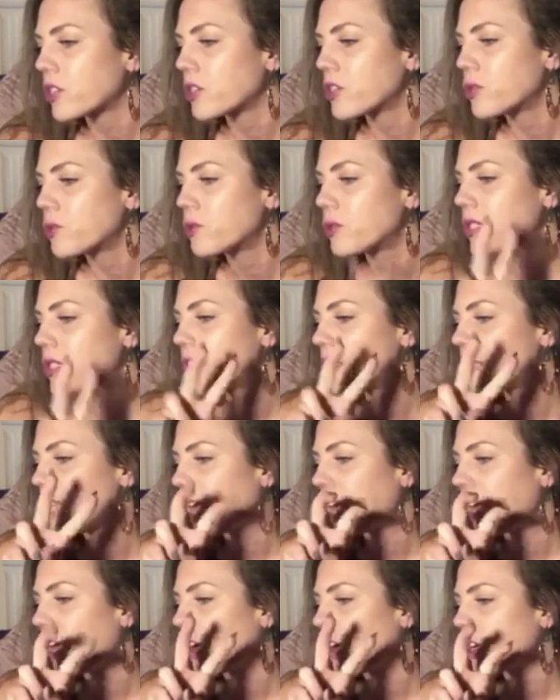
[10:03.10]
to
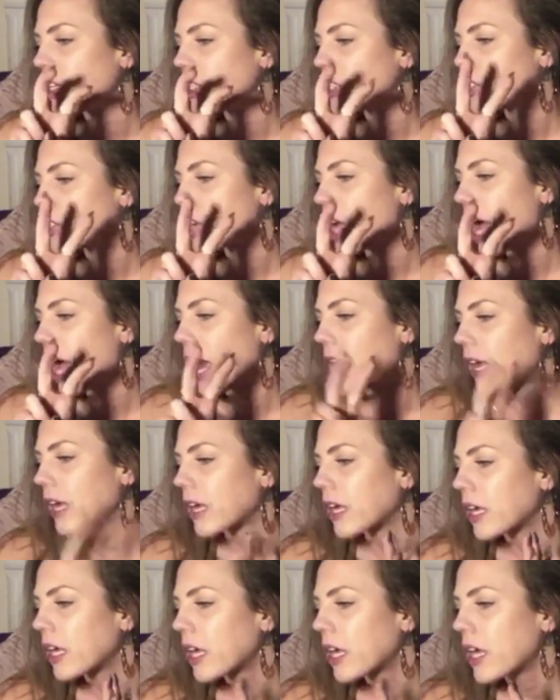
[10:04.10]
stay on track?
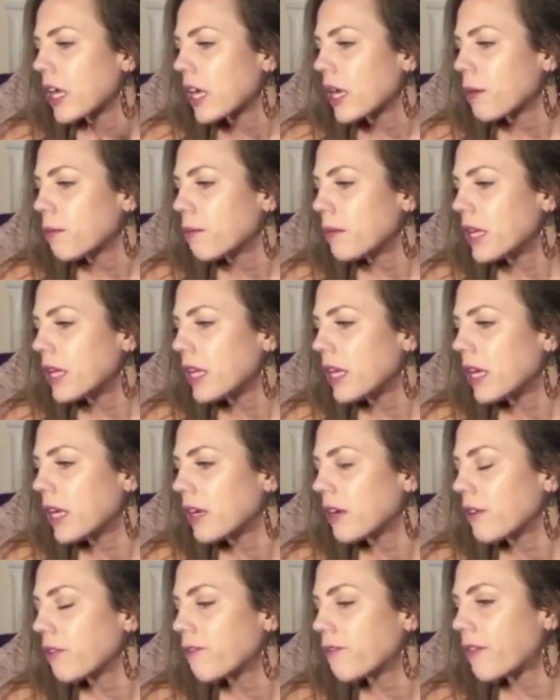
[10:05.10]

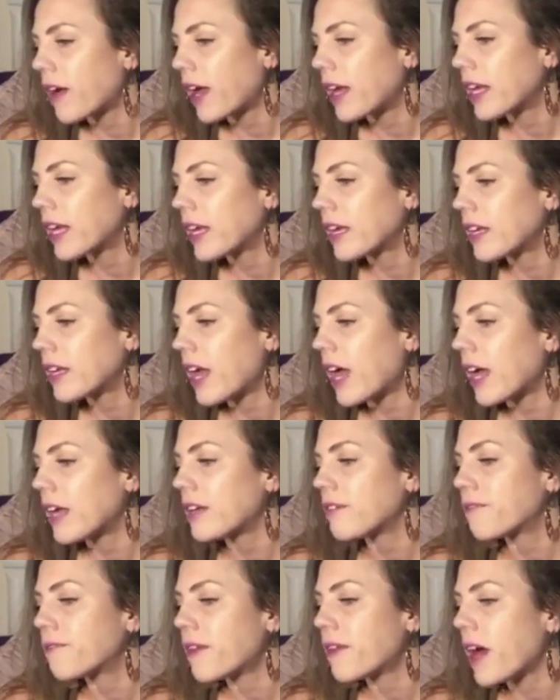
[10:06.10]
Meaning finding a
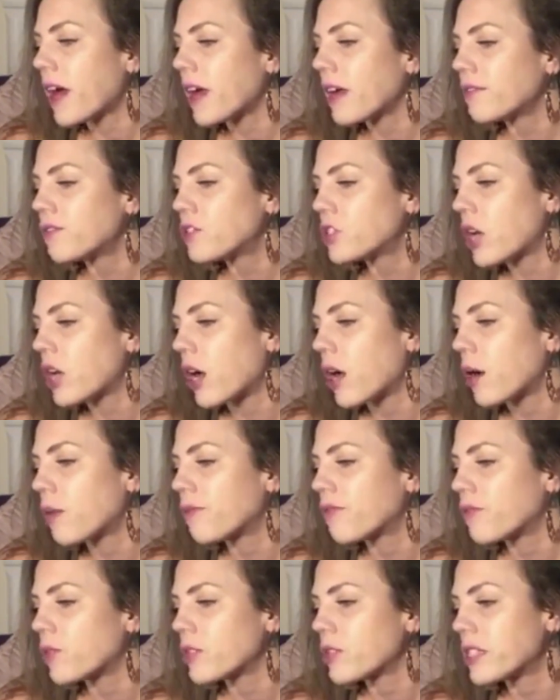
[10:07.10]
9-to-5
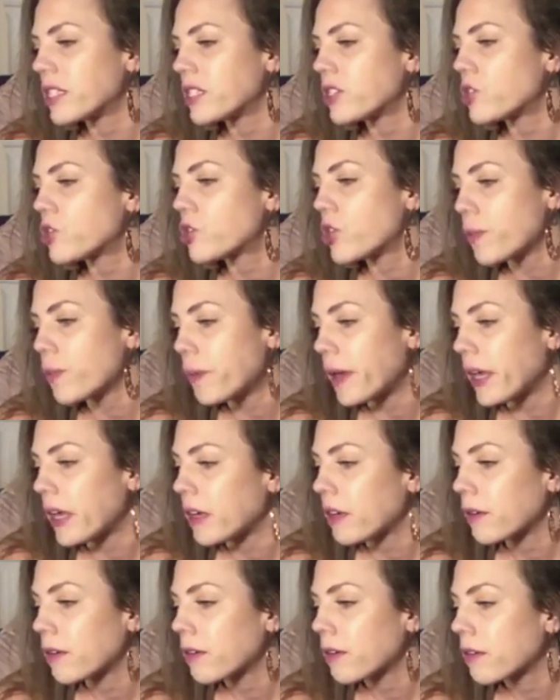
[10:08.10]
job versus stripping.
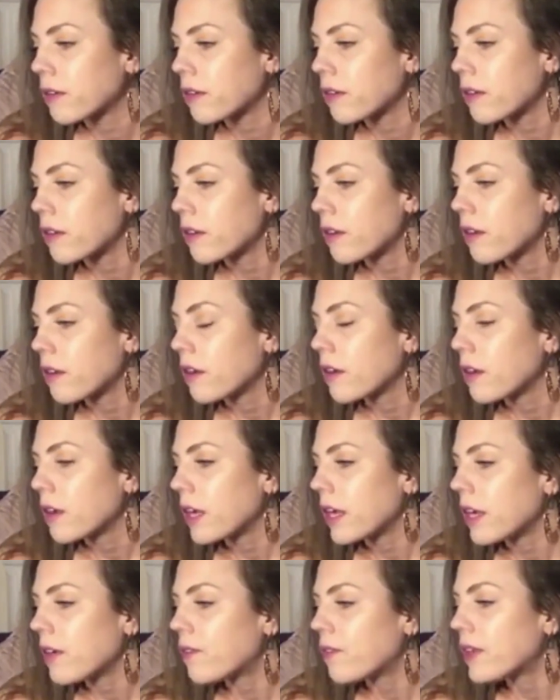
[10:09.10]

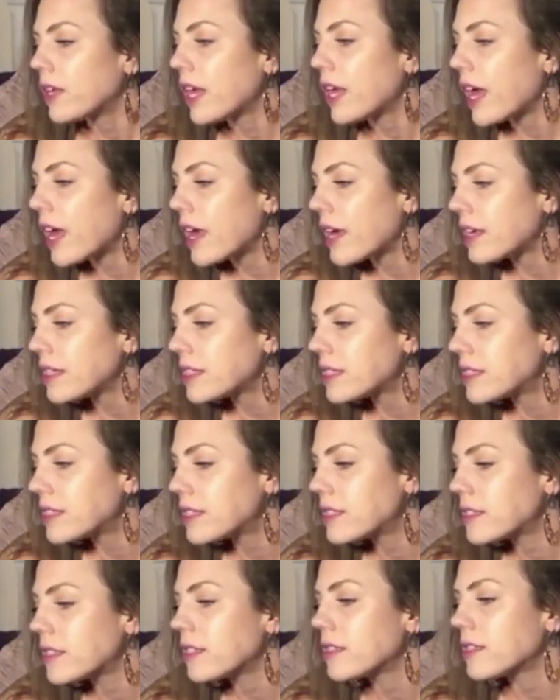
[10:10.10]
If
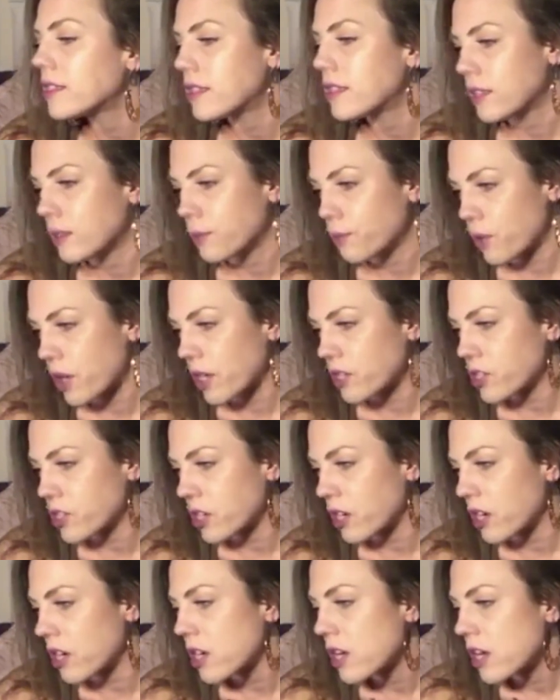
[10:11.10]
yes to the
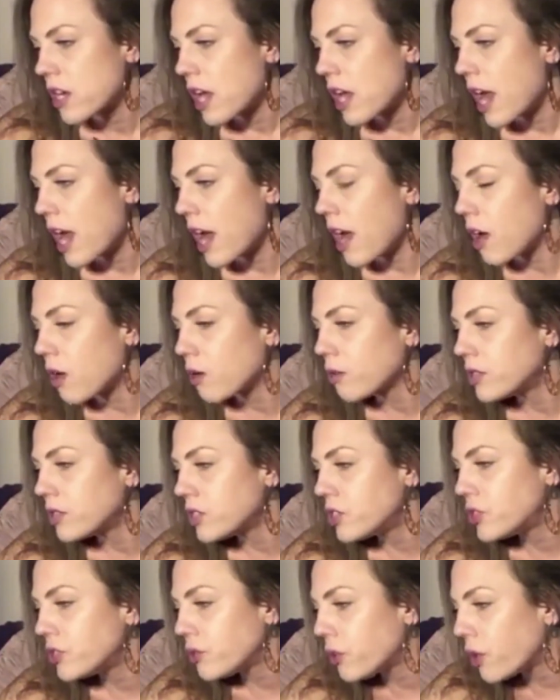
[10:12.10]
pressure, how
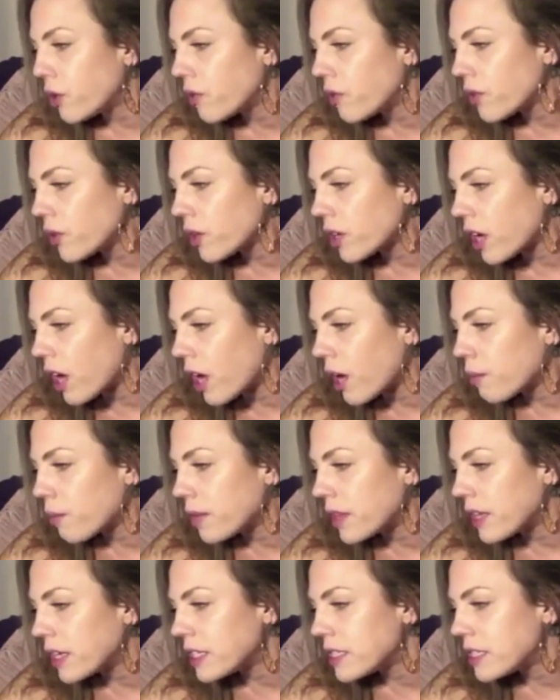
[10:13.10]
did you
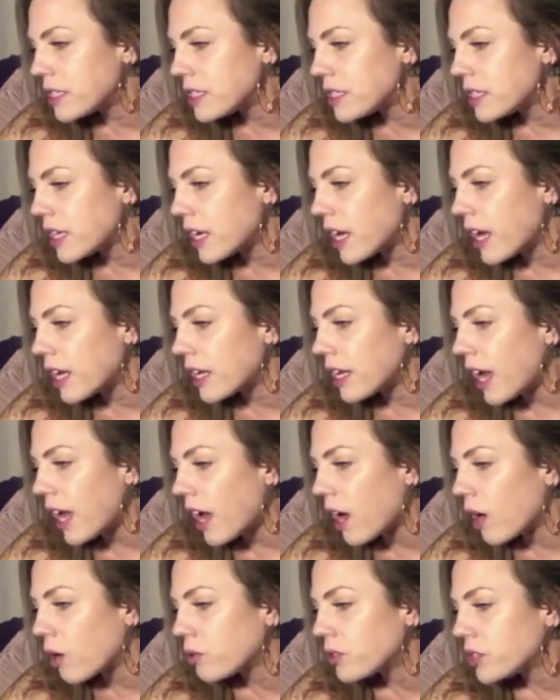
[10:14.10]
overcome this, and
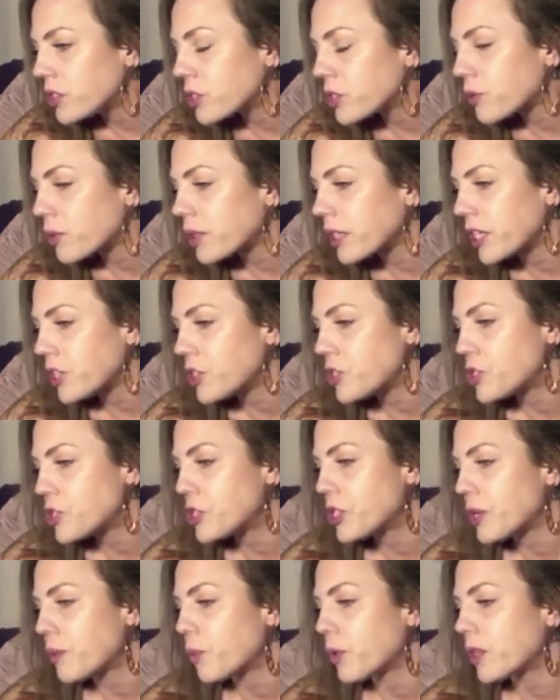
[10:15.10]
how did your
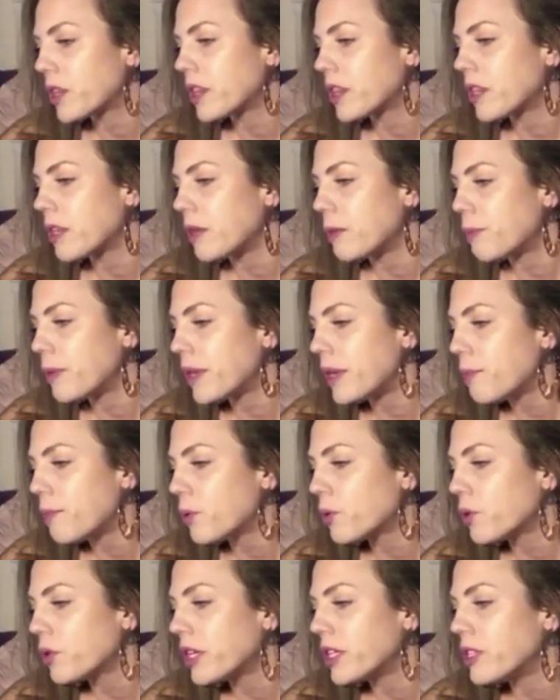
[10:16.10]
relationship with the
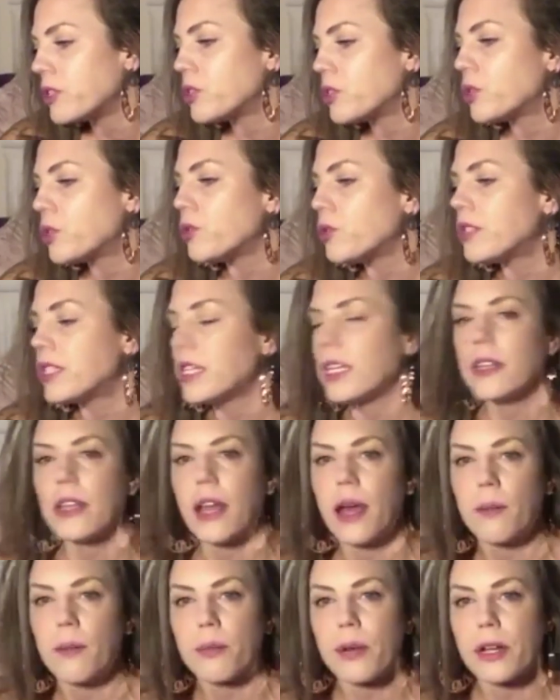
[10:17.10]
people inducing
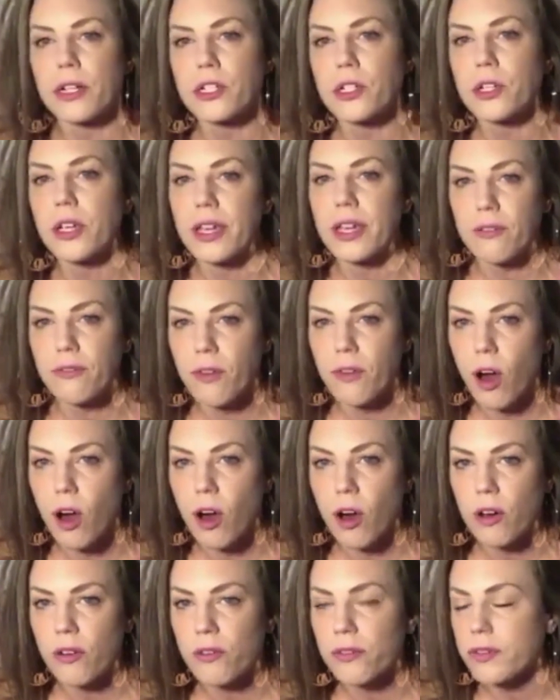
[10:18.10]
that pressure
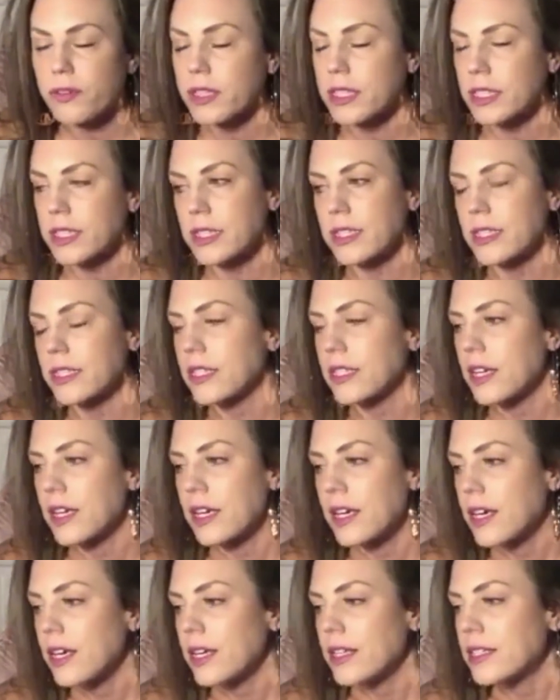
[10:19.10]
evolve? This is
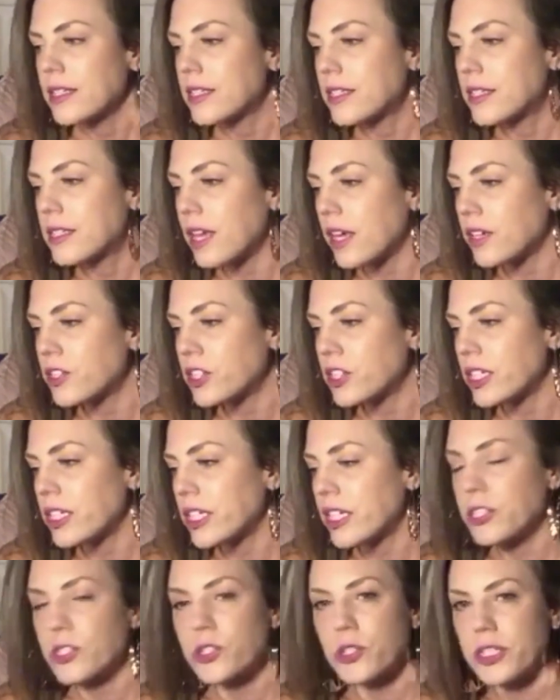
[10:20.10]
such an
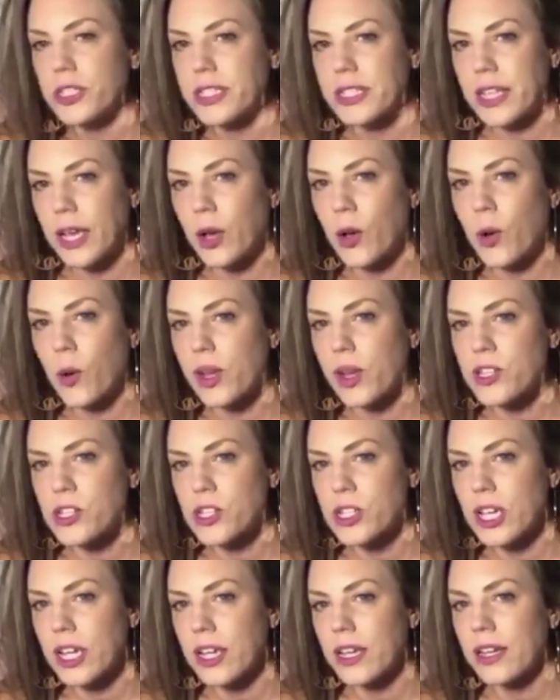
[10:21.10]
interesting
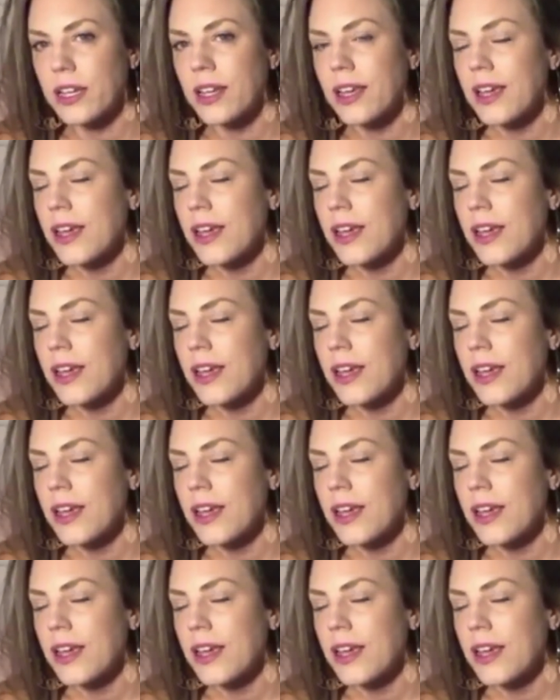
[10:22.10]
question.